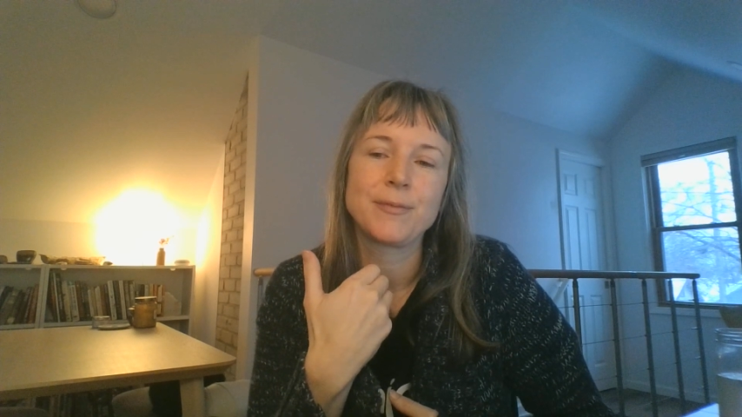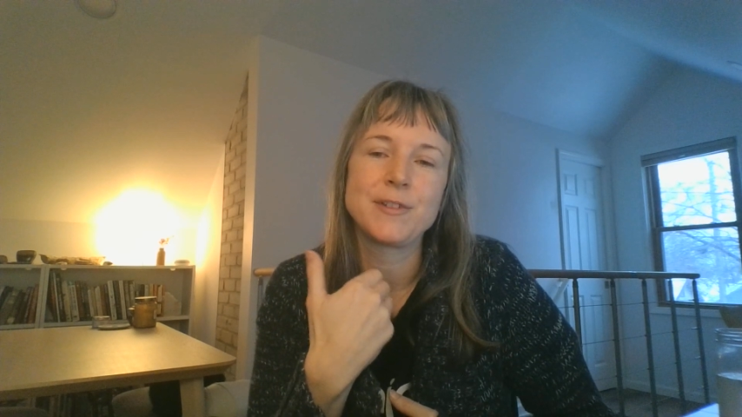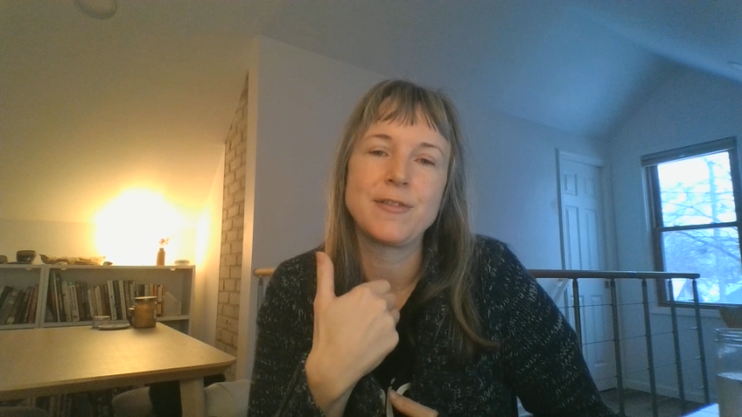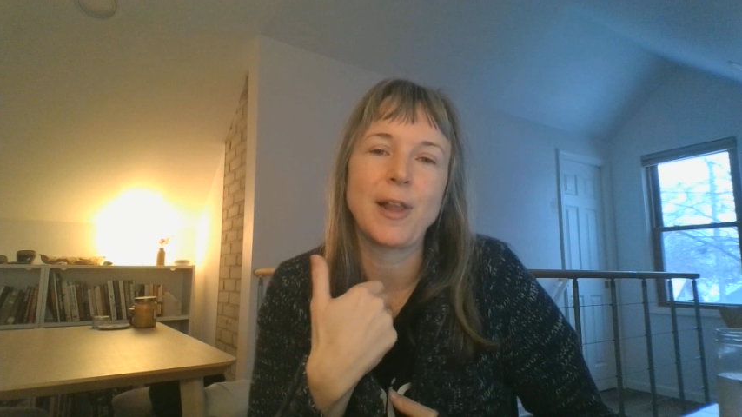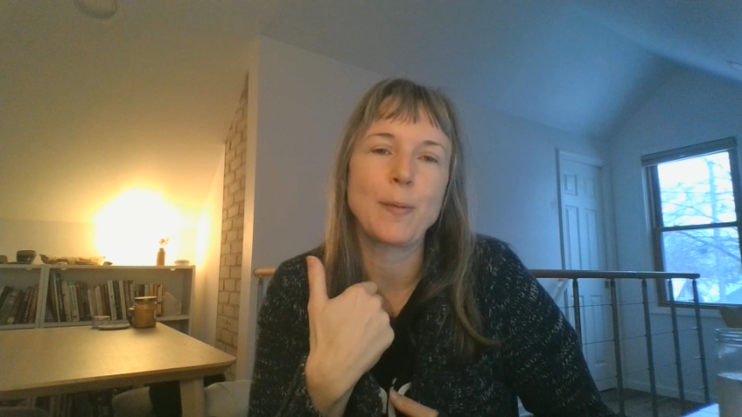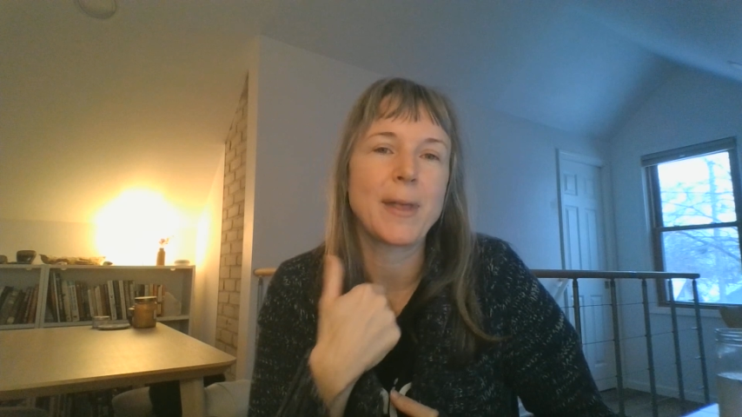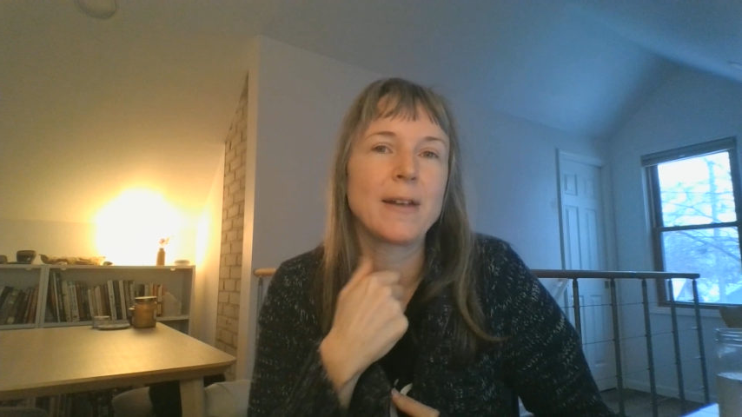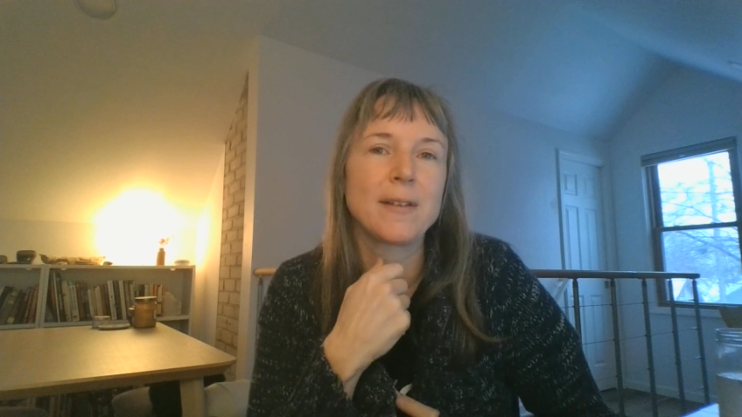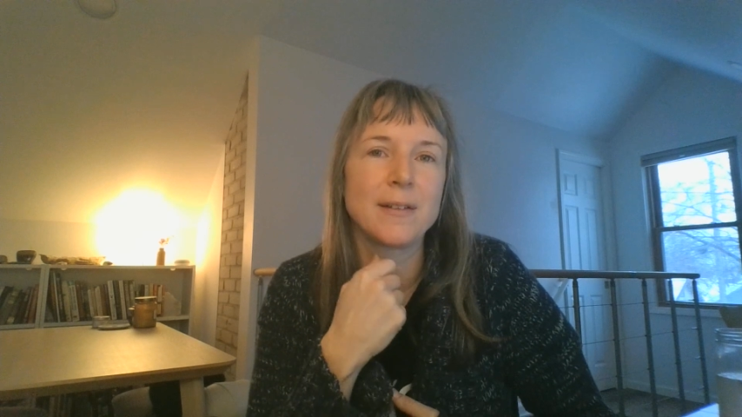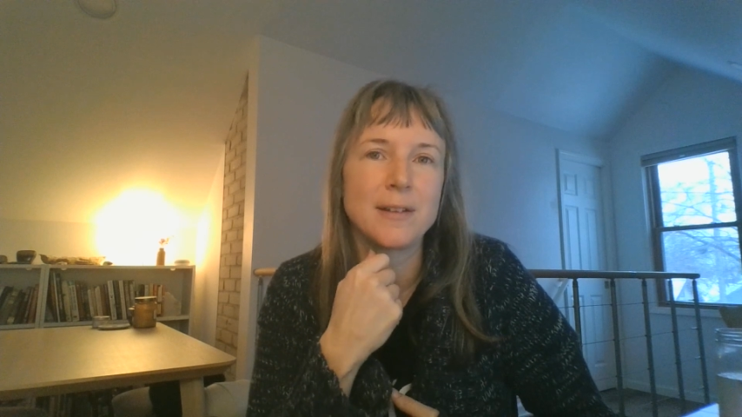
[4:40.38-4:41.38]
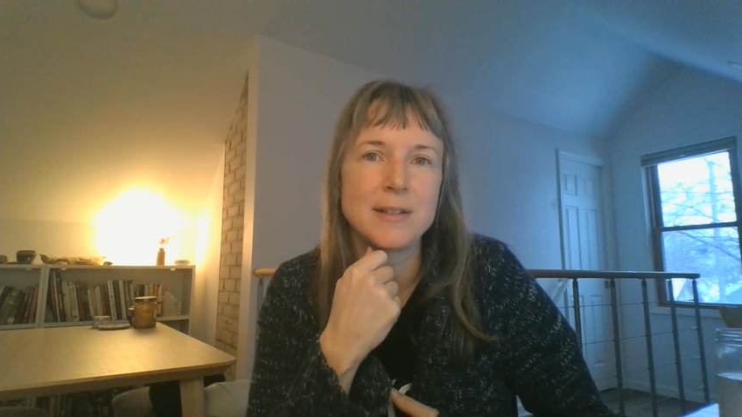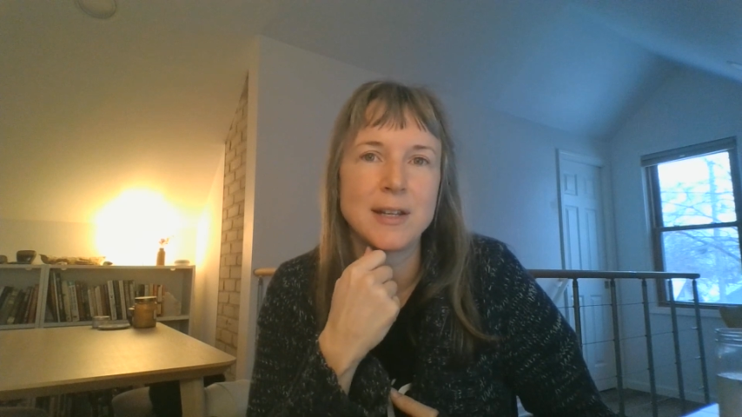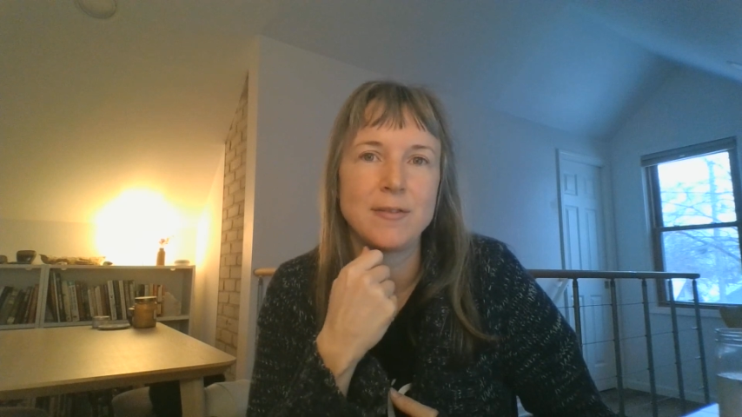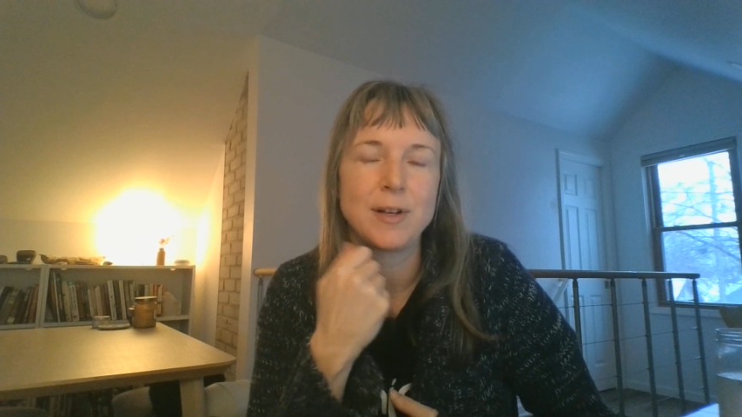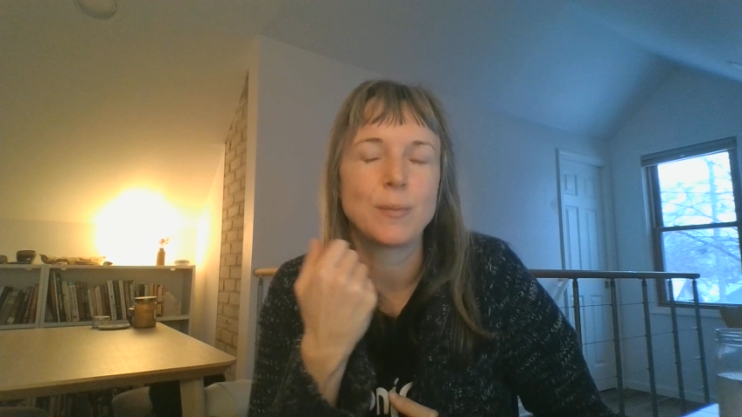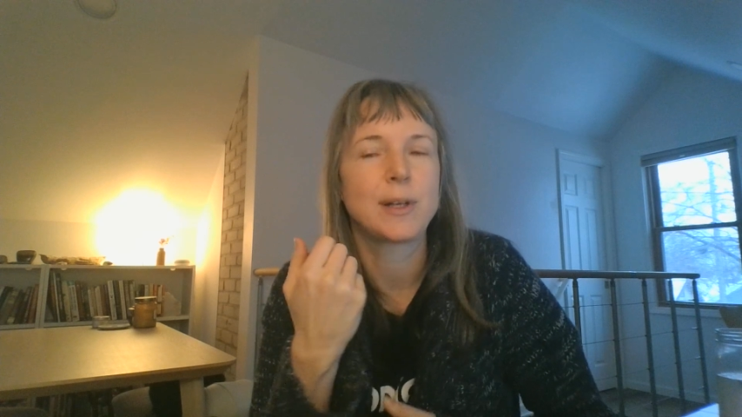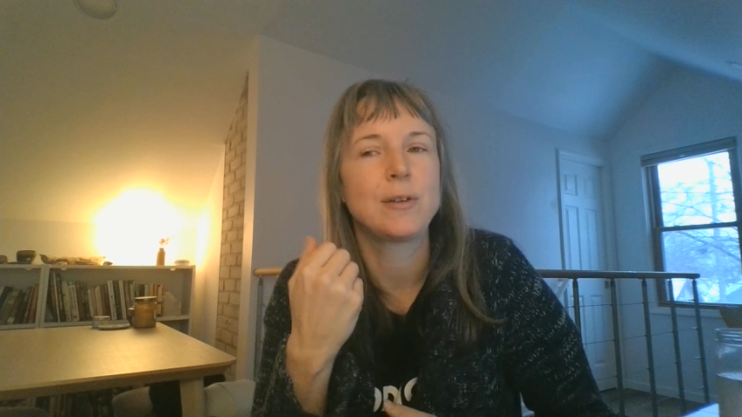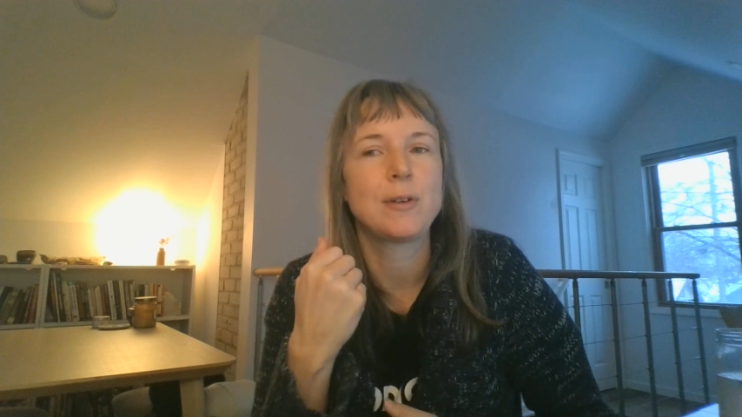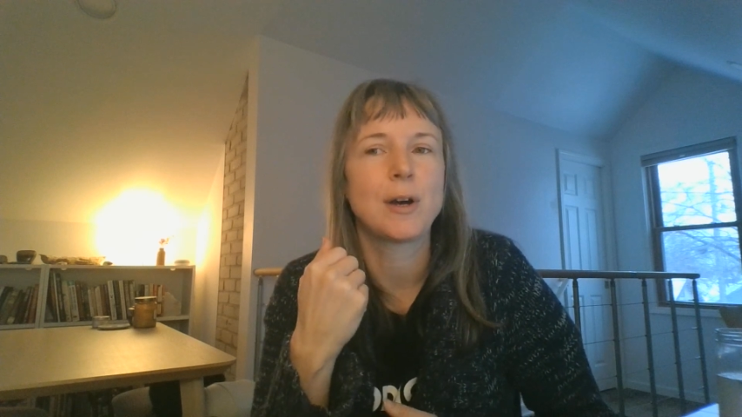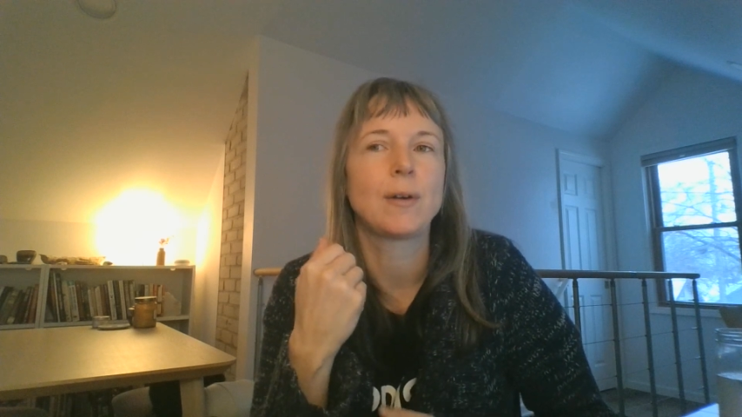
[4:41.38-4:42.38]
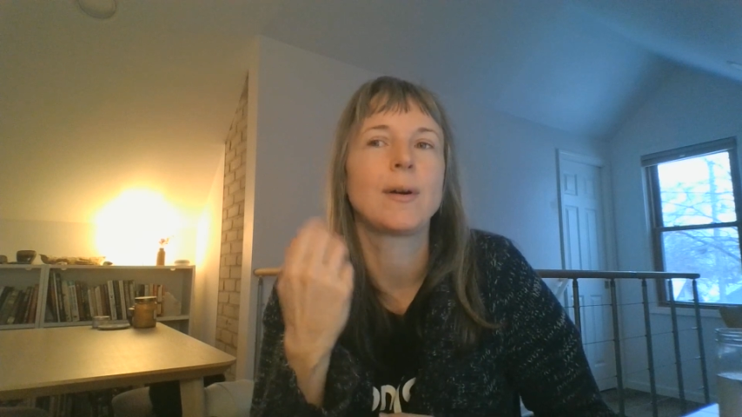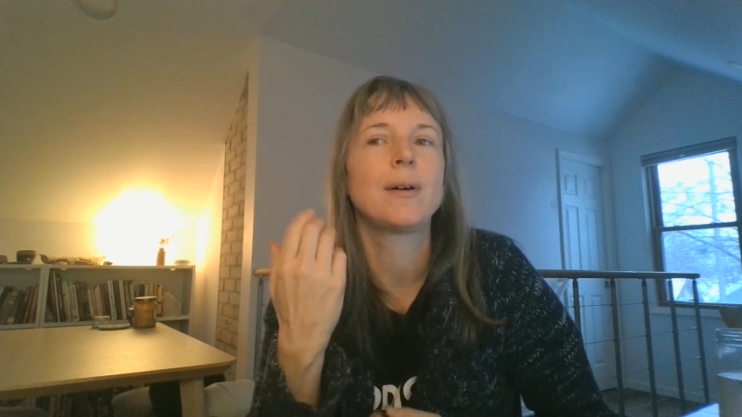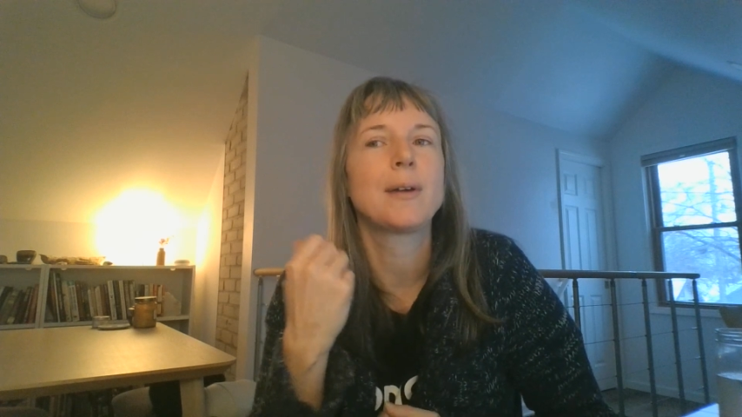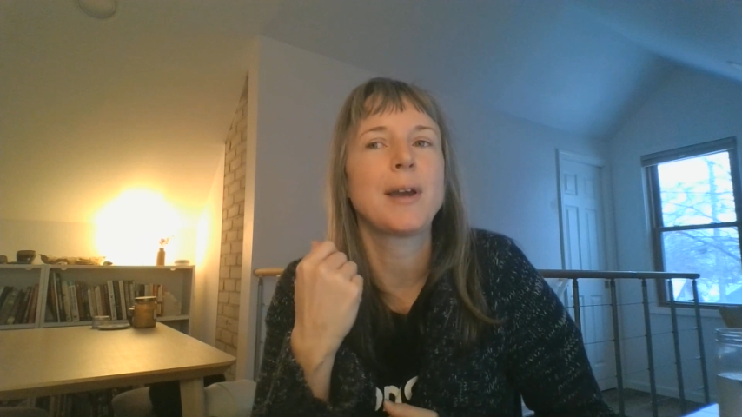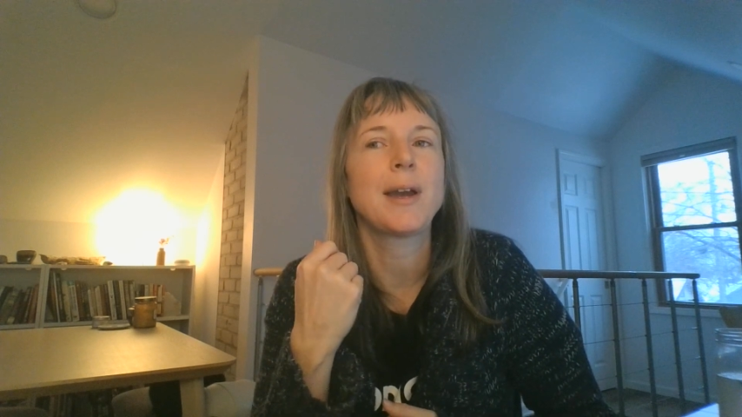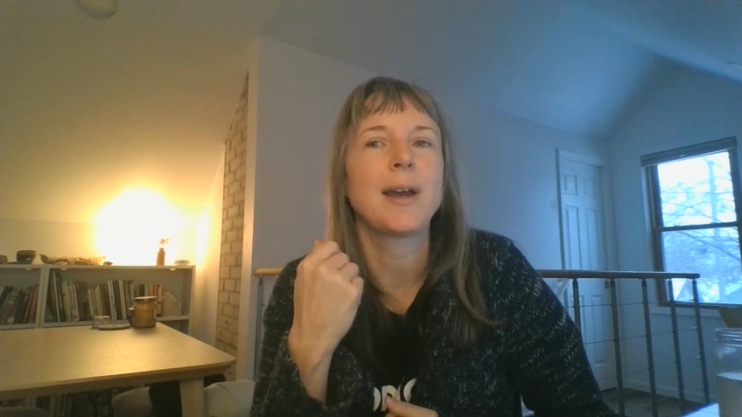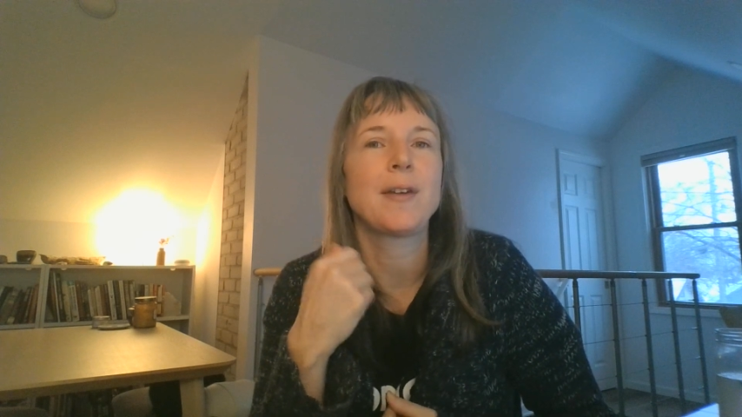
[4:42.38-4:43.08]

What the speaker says: develop that sensitivity when okay,